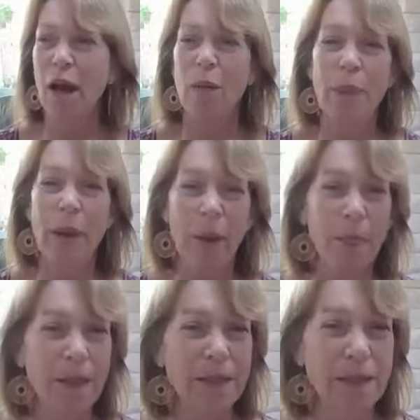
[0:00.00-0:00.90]

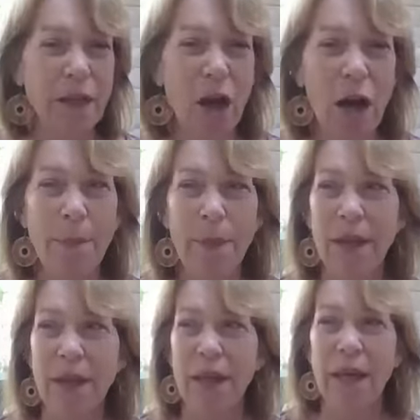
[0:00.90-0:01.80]
about this
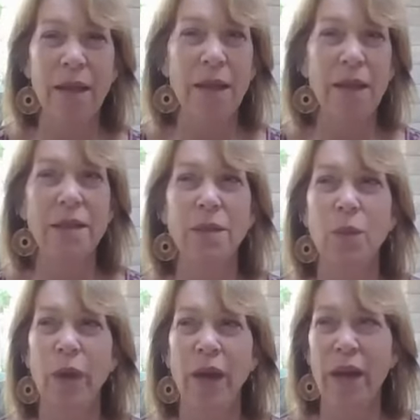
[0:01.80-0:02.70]
topic in this
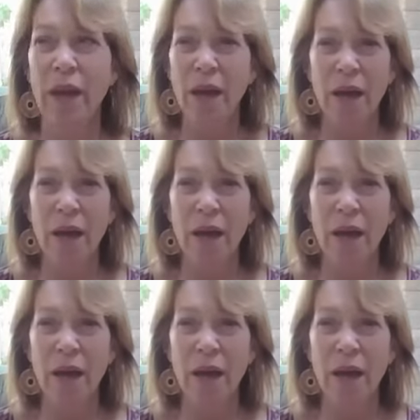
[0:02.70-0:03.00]
way,